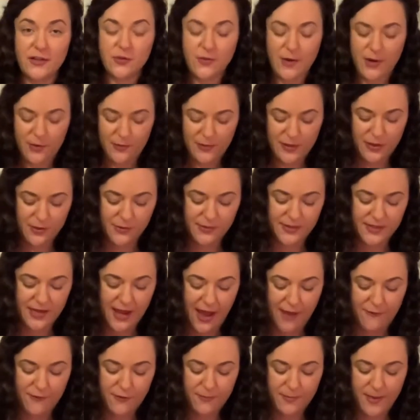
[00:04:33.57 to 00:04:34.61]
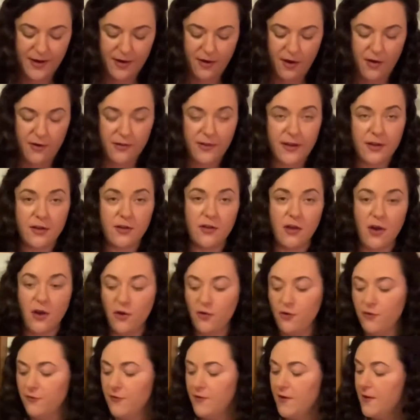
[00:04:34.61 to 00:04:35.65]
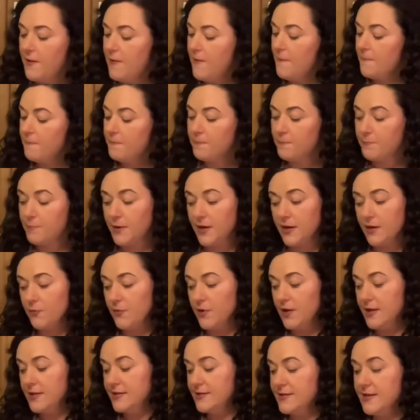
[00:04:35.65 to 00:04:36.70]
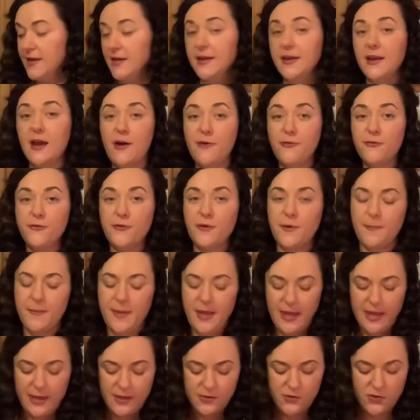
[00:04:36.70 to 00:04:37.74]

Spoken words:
So I only used half of my garlic clove, but it was enough for me.